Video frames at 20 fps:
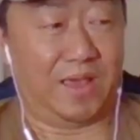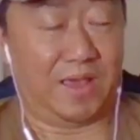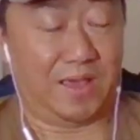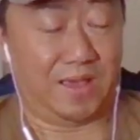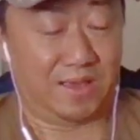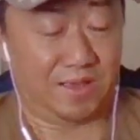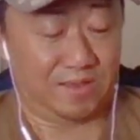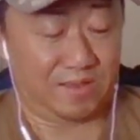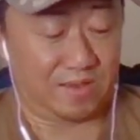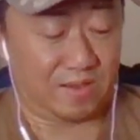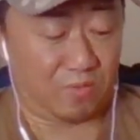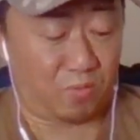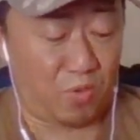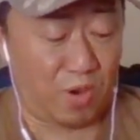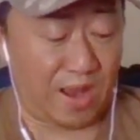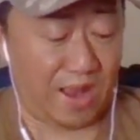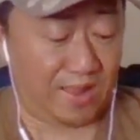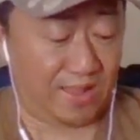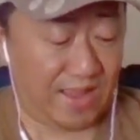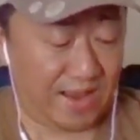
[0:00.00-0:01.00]
And
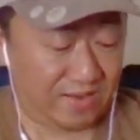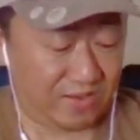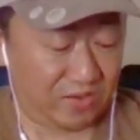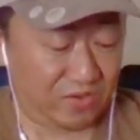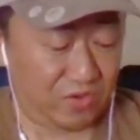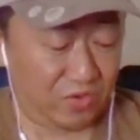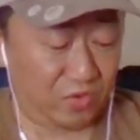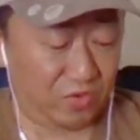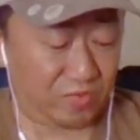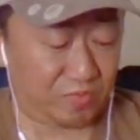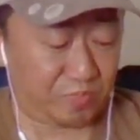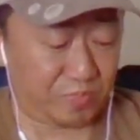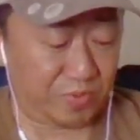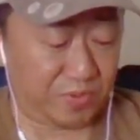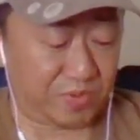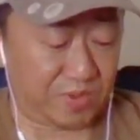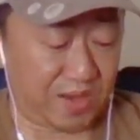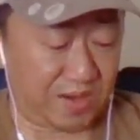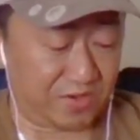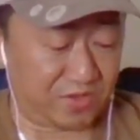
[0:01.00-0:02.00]
what I like to do is
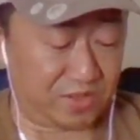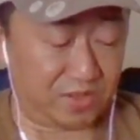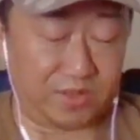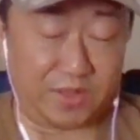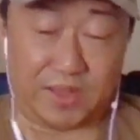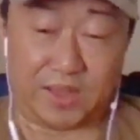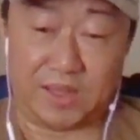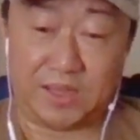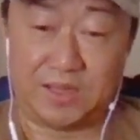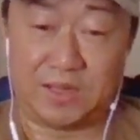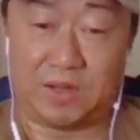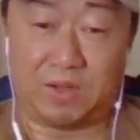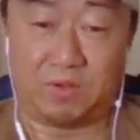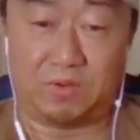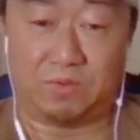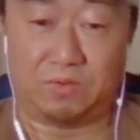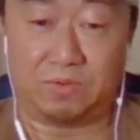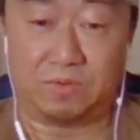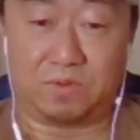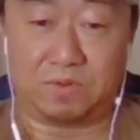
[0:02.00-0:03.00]
potentially, you
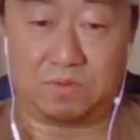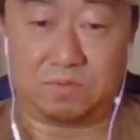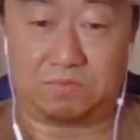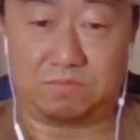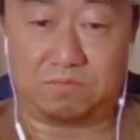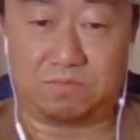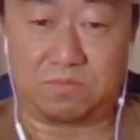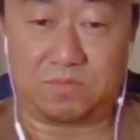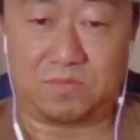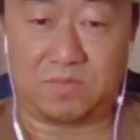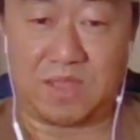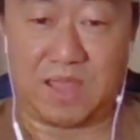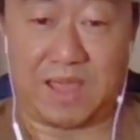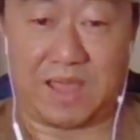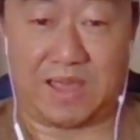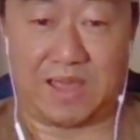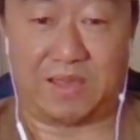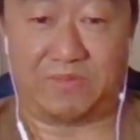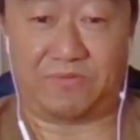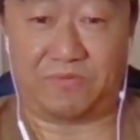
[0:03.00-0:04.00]
know,
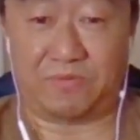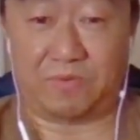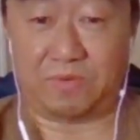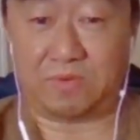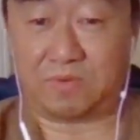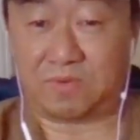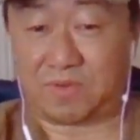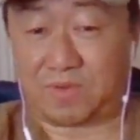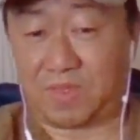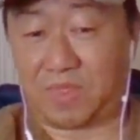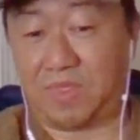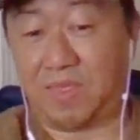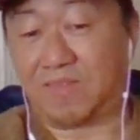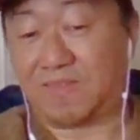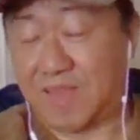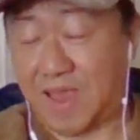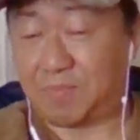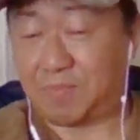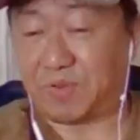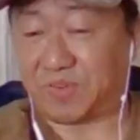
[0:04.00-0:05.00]
have
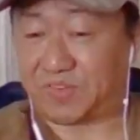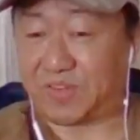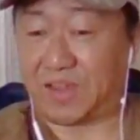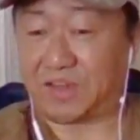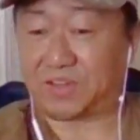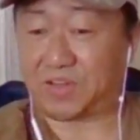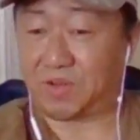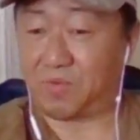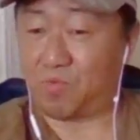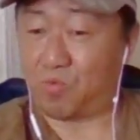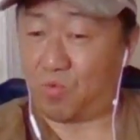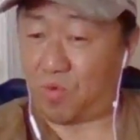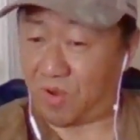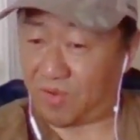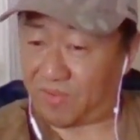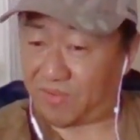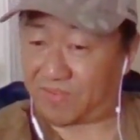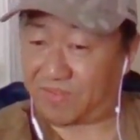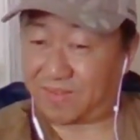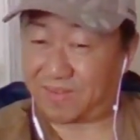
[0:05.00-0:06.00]
this type of session
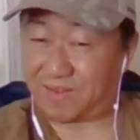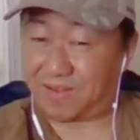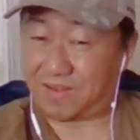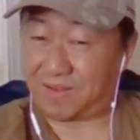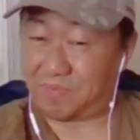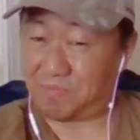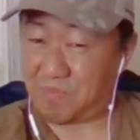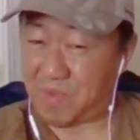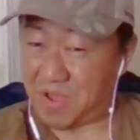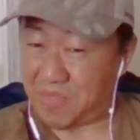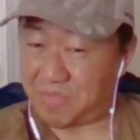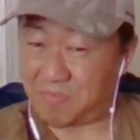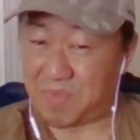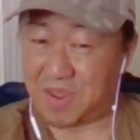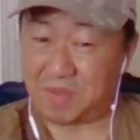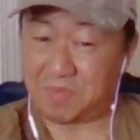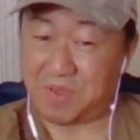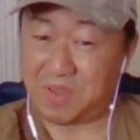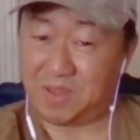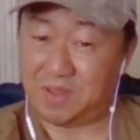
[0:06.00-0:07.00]
once a
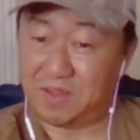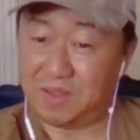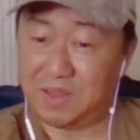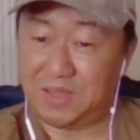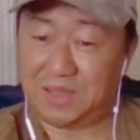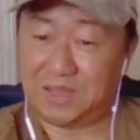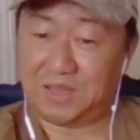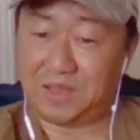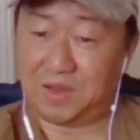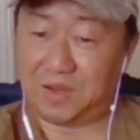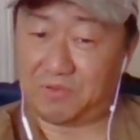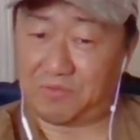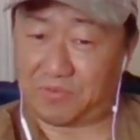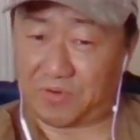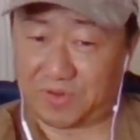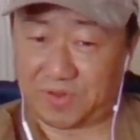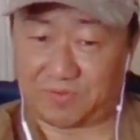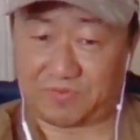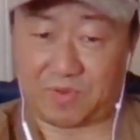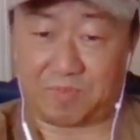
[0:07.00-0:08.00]
month, maybe, you
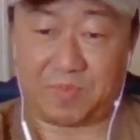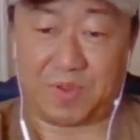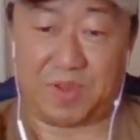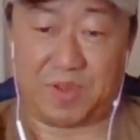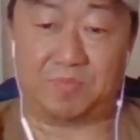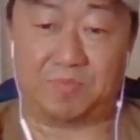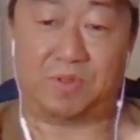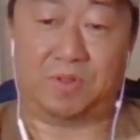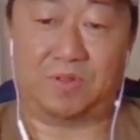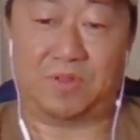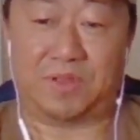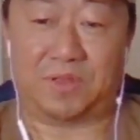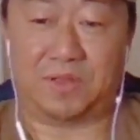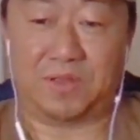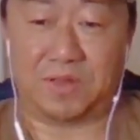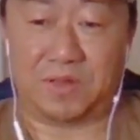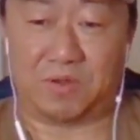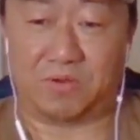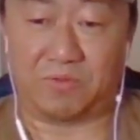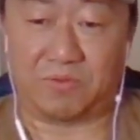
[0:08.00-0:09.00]
know, for different people,
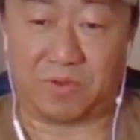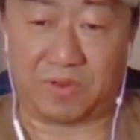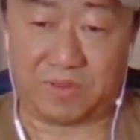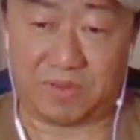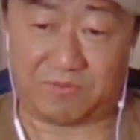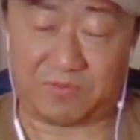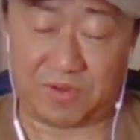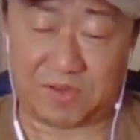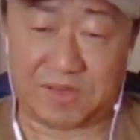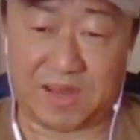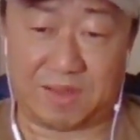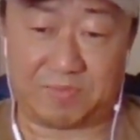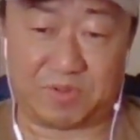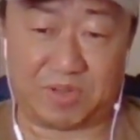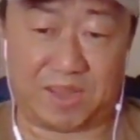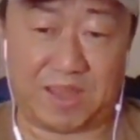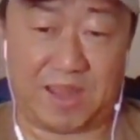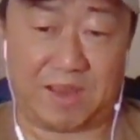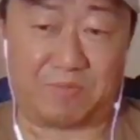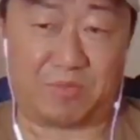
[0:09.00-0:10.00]
and, you know, with different
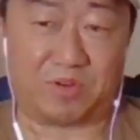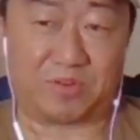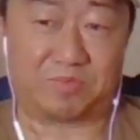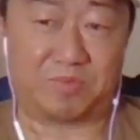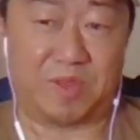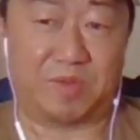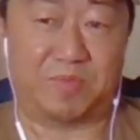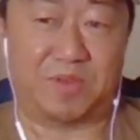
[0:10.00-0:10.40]
types of cameras.